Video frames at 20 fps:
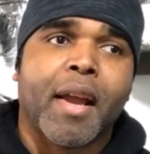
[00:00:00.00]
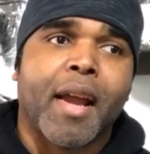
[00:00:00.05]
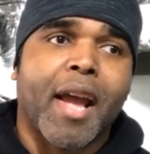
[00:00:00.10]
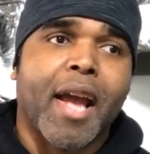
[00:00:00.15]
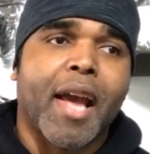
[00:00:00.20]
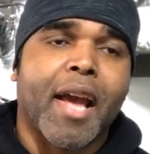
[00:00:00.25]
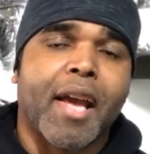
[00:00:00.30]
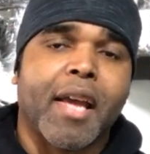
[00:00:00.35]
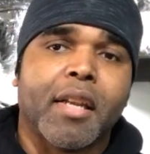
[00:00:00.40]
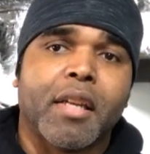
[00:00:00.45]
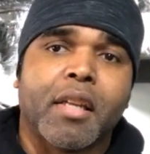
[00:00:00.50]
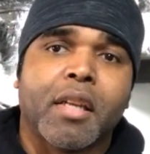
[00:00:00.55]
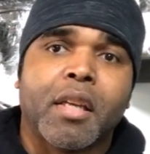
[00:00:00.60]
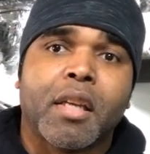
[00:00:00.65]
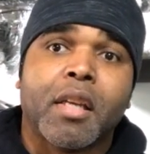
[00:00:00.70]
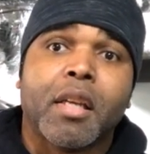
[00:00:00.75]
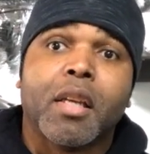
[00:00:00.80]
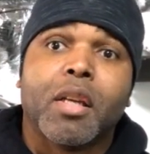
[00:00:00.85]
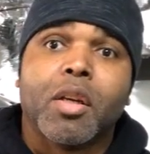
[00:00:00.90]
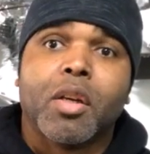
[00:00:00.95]
and
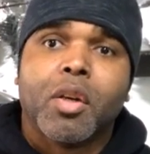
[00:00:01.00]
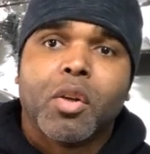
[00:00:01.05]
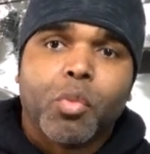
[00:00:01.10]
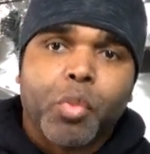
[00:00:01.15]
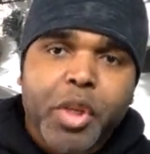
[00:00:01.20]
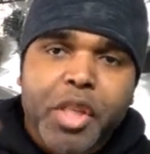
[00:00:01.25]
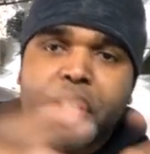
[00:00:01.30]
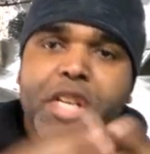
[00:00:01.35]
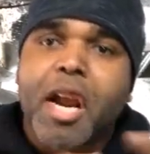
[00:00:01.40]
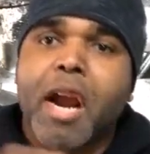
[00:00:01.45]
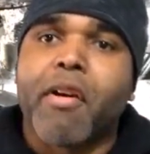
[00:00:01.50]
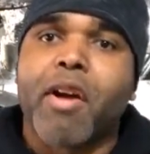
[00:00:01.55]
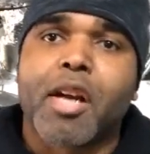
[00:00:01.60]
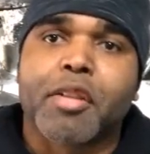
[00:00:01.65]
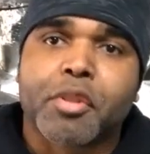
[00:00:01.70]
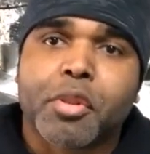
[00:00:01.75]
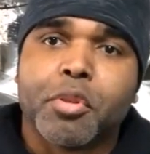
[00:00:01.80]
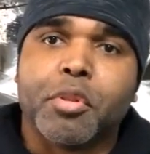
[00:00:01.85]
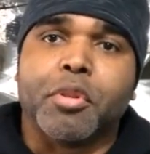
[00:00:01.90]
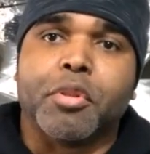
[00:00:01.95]
we share
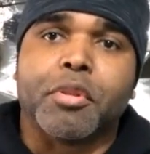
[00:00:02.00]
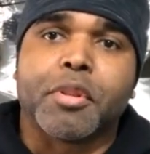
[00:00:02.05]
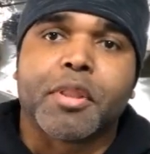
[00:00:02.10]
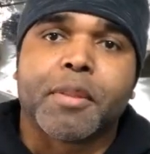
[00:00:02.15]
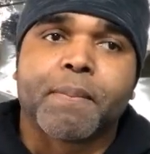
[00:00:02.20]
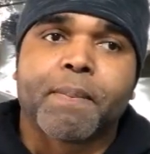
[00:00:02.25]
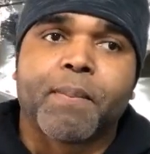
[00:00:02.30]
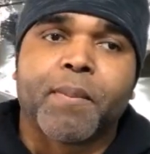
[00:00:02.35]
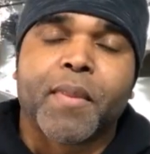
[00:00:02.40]
our tools,